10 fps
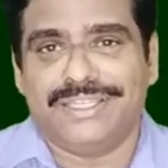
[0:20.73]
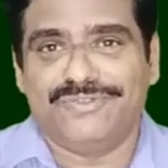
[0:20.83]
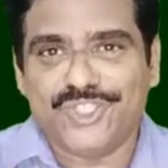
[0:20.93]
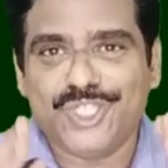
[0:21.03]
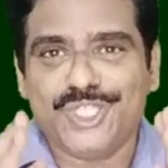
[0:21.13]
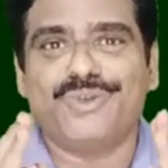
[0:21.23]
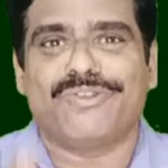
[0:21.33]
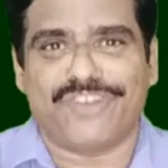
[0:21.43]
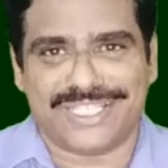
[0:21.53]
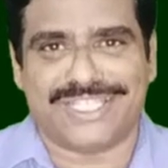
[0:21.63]
If this is your
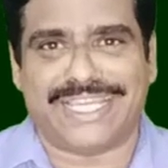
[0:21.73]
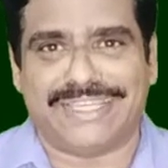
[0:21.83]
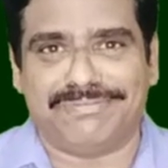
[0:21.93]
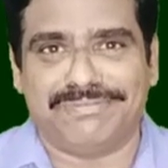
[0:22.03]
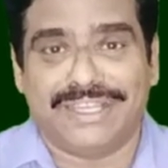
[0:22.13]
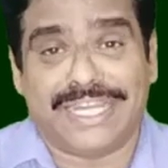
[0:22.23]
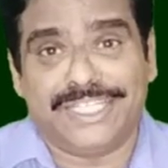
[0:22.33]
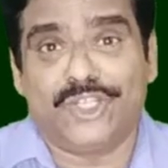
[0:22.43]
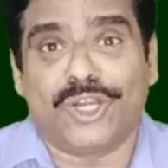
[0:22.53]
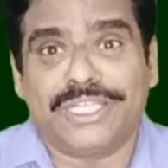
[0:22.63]
first time
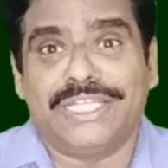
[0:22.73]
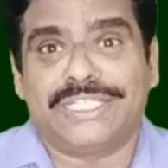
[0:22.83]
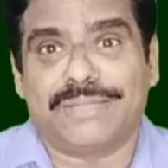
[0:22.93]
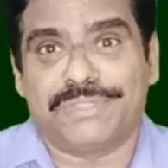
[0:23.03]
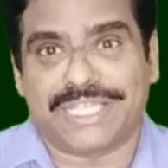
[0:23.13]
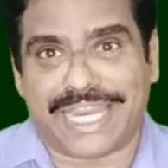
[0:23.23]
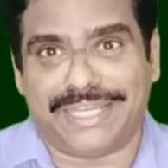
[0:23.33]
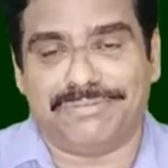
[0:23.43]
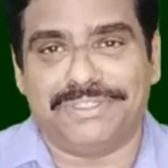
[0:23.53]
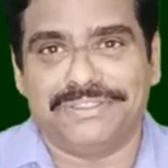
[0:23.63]
and not yet
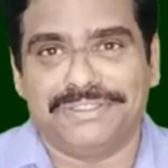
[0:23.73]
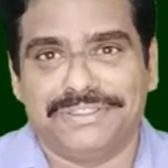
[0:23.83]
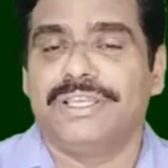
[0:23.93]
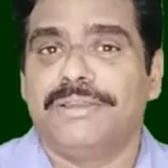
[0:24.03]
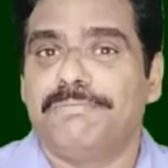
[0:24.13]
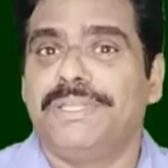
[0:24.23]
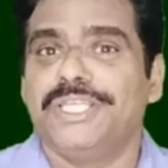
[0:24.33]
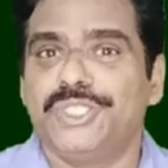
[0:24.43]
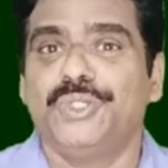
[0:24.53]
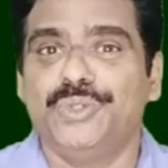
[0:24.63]
subscribed,
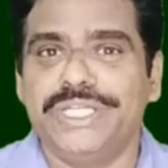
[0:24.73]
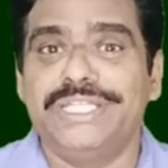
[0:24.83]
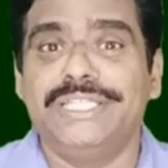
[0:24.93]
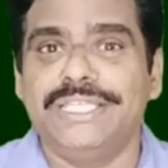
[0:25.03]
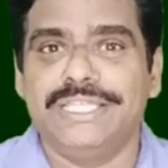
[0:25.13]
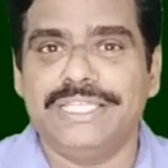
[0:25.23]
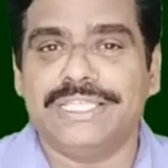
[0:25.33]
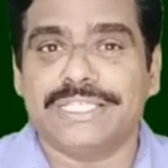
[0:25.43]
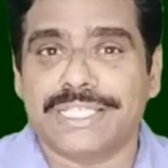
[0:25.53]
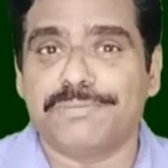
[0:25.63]
please do hit
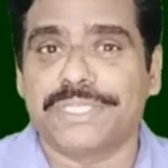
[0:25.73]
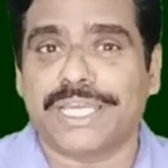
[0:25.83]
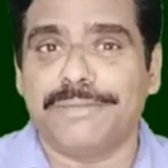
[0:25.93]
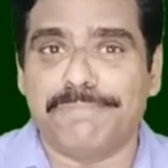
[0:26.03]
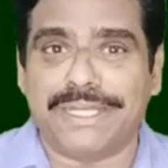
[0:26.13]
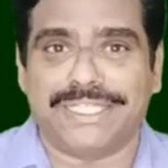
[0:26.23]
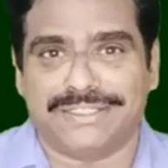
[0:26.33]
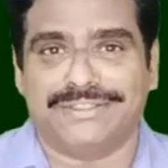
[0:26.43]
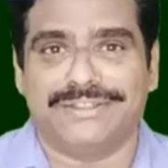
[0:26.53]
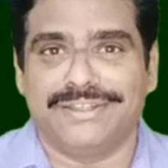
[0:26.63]
the subscribe
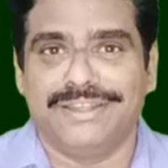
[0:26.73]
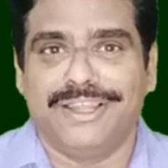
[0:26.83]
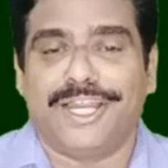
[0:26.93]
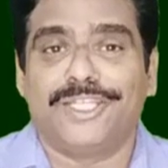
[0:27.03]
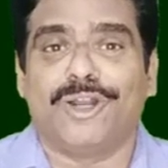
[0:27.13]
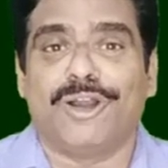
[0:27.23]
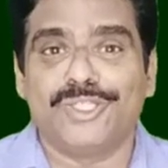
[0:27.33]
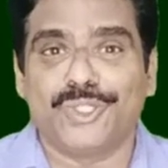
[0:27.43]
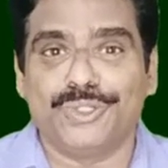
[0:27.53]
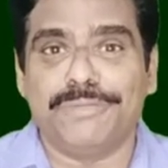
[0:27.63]
button and
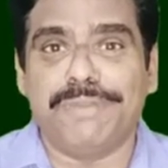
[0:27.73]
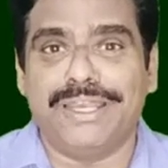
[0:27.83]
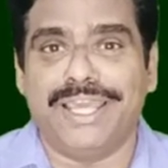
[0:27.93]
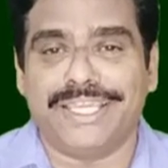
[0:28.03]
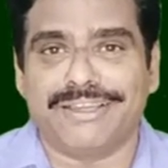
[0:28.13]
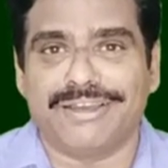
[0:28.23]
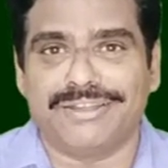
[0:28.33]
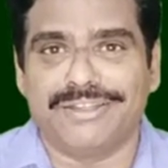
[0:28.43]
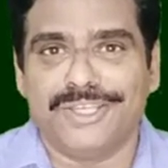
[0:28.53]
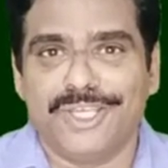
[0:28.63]
also the bell
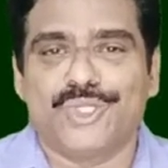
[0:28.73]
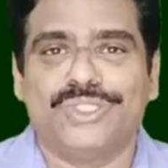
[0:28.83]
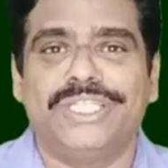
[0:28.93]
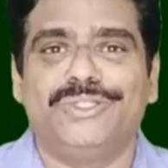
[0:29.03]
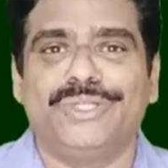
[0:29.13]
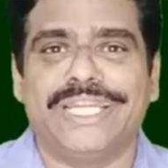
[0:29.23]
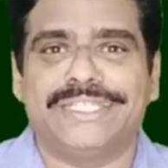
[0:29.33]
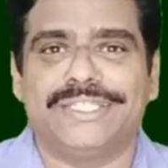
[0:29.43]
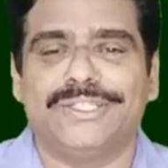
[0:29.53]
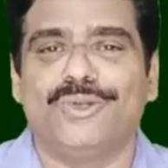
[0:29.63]
icon so that to
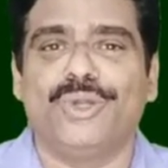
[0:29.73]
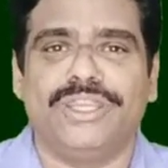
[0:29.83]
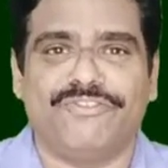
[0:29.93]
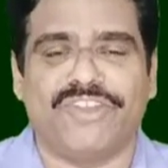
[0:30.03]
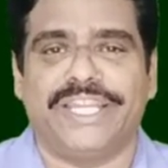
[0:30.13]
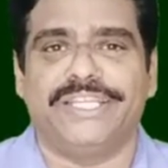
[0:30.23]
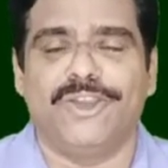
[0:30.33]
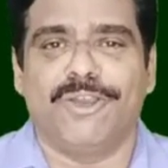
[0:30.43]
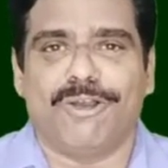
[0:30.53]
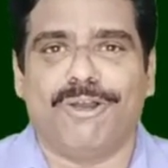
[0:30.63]
get notified
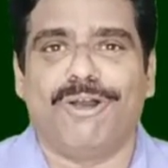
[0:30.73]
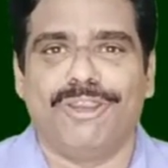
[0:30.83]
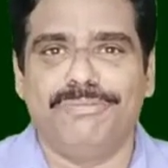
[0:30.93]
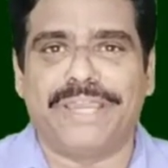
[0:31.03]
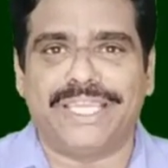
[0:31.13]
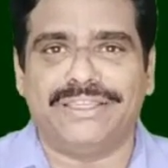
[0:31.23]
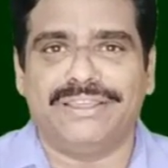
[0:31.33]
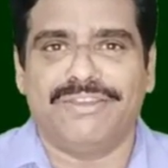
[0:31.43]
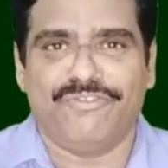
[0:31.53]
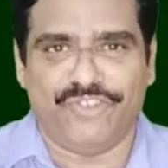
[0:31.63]
all my
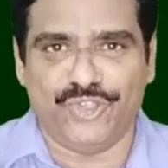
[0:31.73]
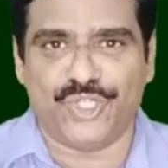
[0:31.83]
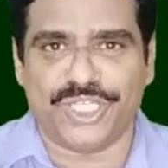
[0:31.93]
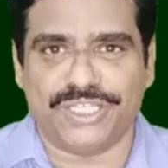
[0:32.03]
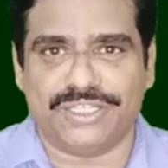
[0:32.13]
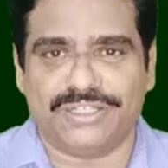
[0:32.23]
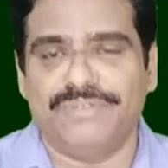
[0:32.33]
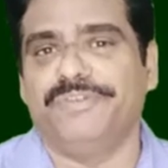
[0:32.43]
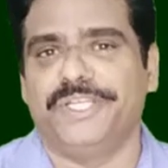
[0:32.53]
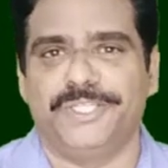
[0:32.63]
future
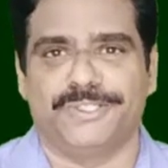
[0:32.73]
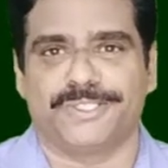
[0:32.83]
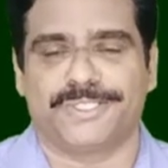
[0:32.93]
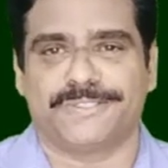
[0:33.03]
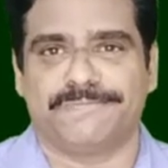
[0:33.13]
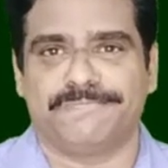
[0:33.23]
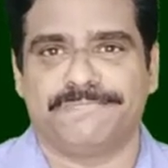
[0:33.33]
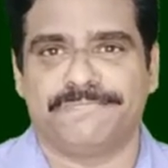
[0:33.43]
videos.